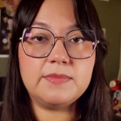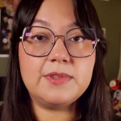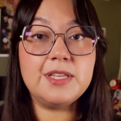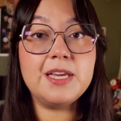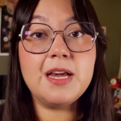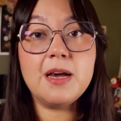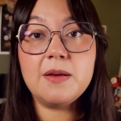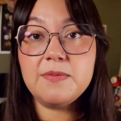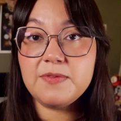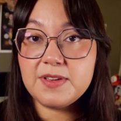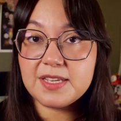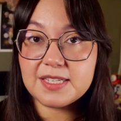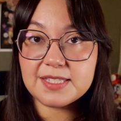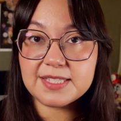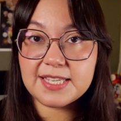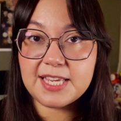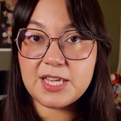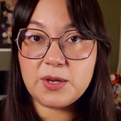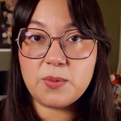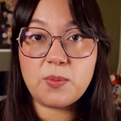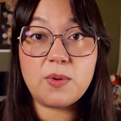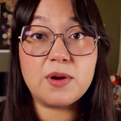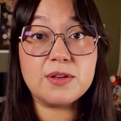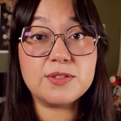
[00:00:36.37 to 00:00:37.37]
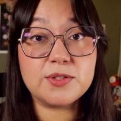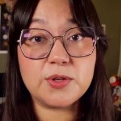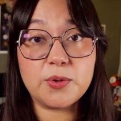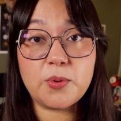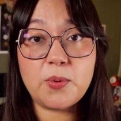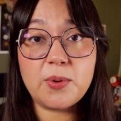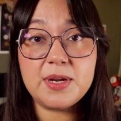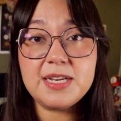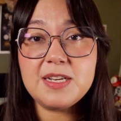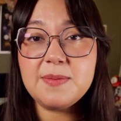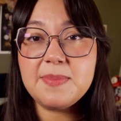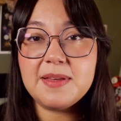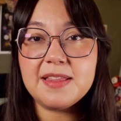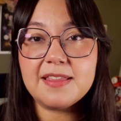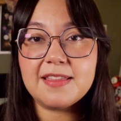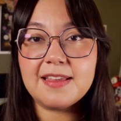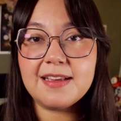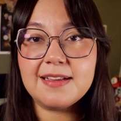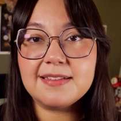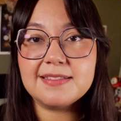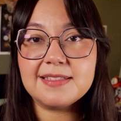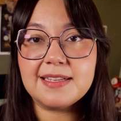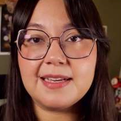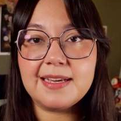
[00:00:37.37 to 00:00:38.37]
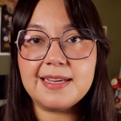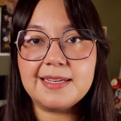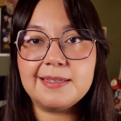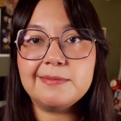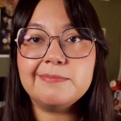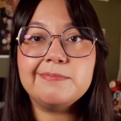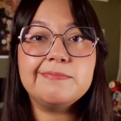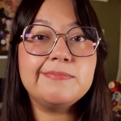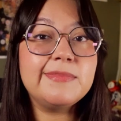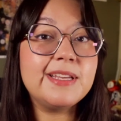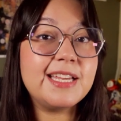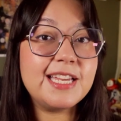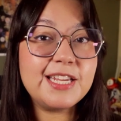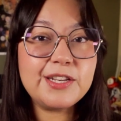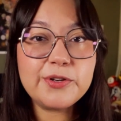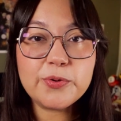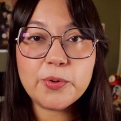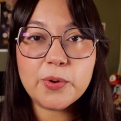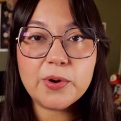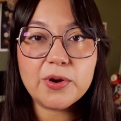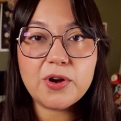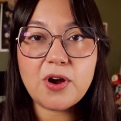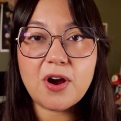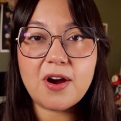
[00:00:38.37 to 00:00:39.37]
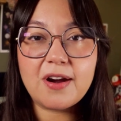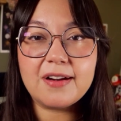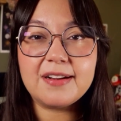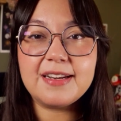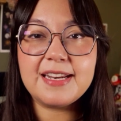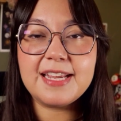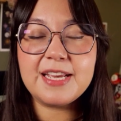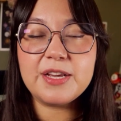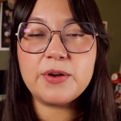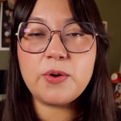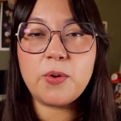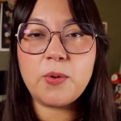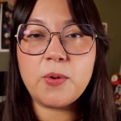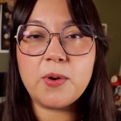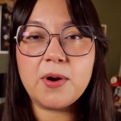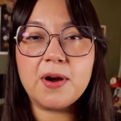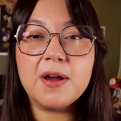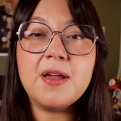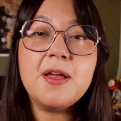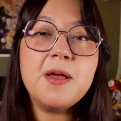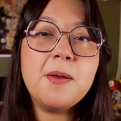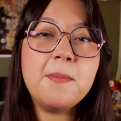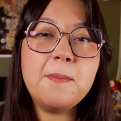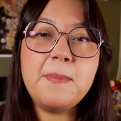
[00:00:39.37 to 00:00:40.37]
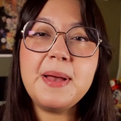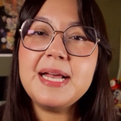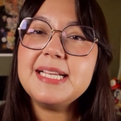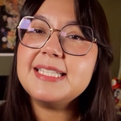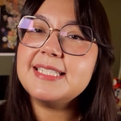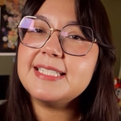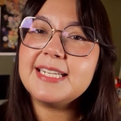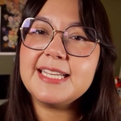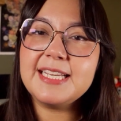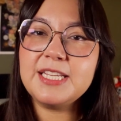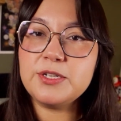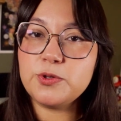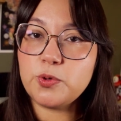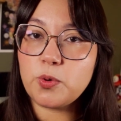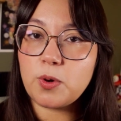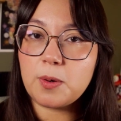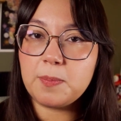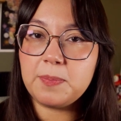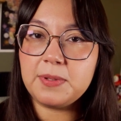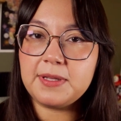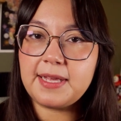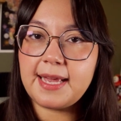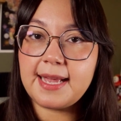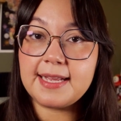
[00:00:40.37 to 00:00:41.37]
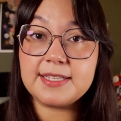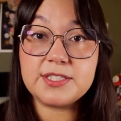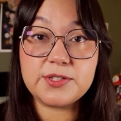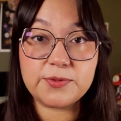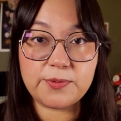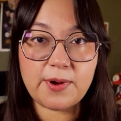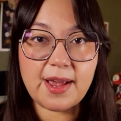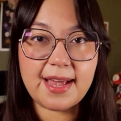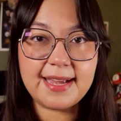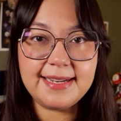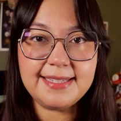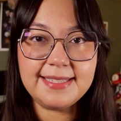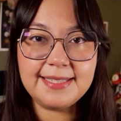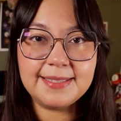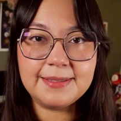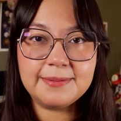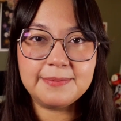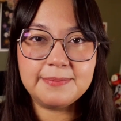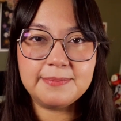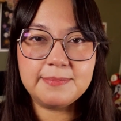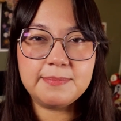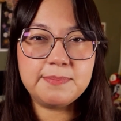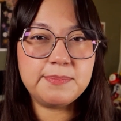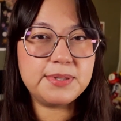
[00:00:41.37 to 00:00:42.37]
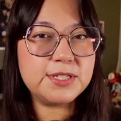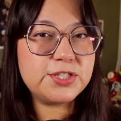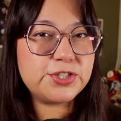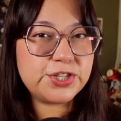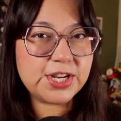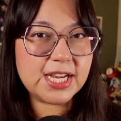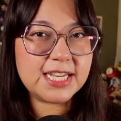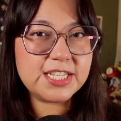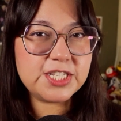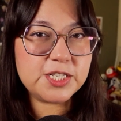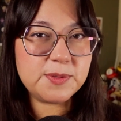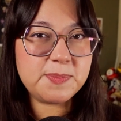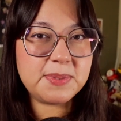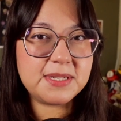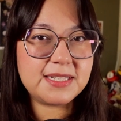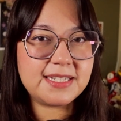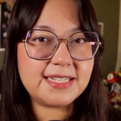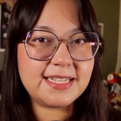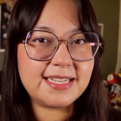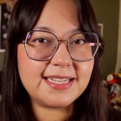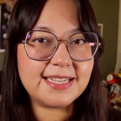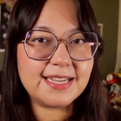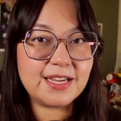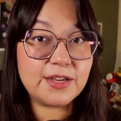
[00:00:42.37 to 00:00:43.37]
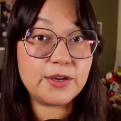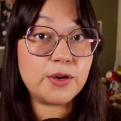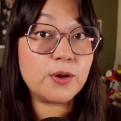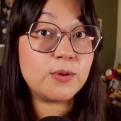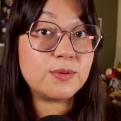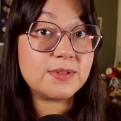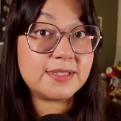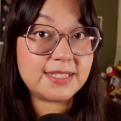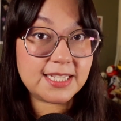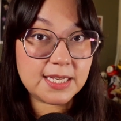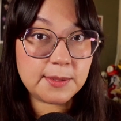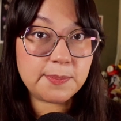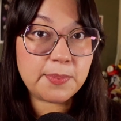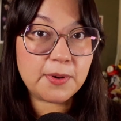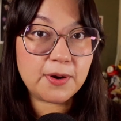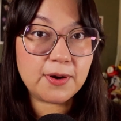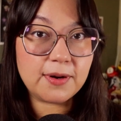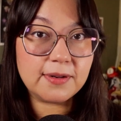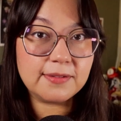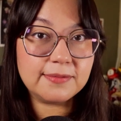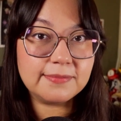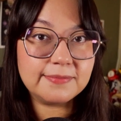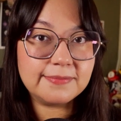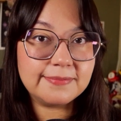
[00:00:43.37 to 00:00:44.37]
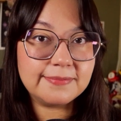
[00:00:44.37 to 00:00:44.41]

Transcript: The obvious keywords are going to be things like indoor gardening or best indoor plants, right? But ChatGPT can go deeper.